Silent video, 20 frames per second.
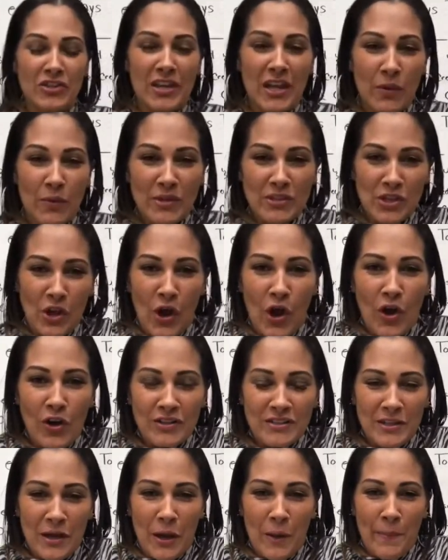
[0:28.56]
we talked
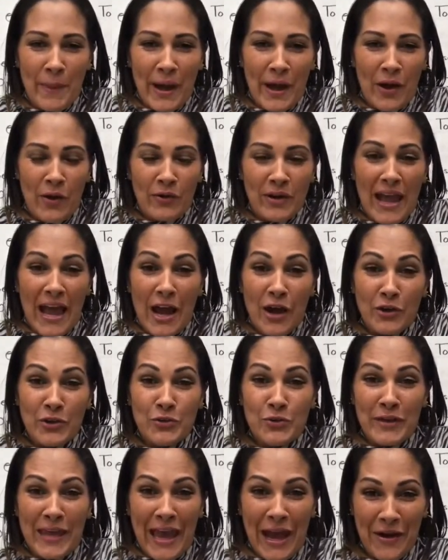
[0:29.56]
about how you
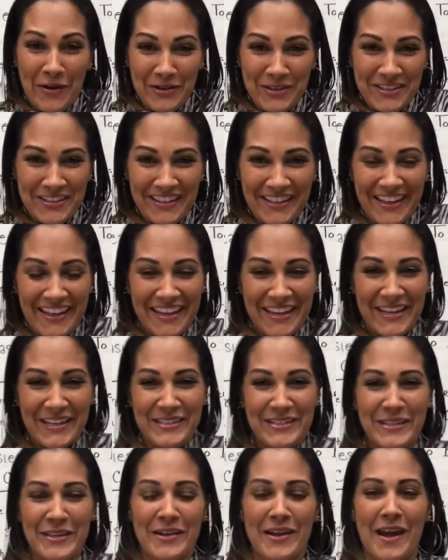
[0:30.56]
calculate
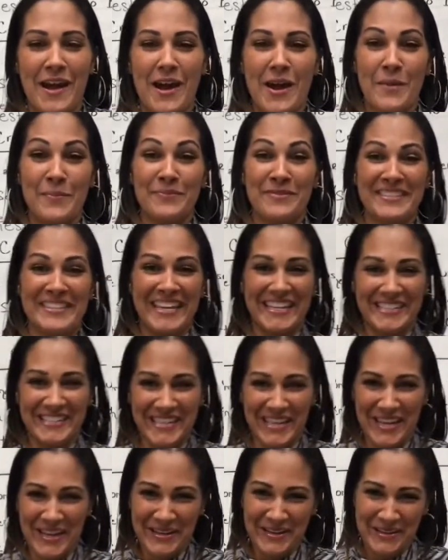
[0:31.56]
debt to
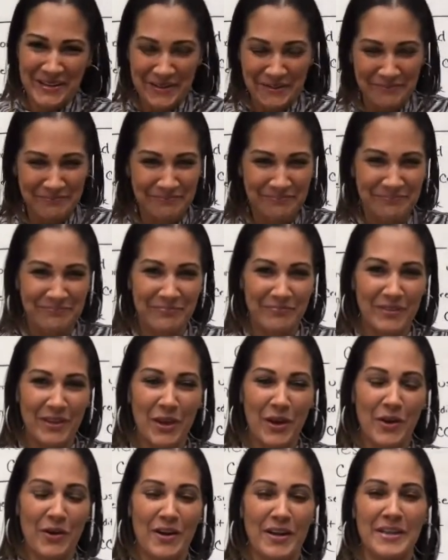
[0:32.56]
income, all
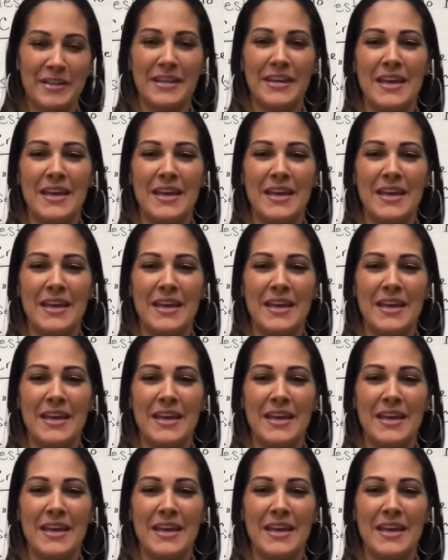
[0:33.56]
right?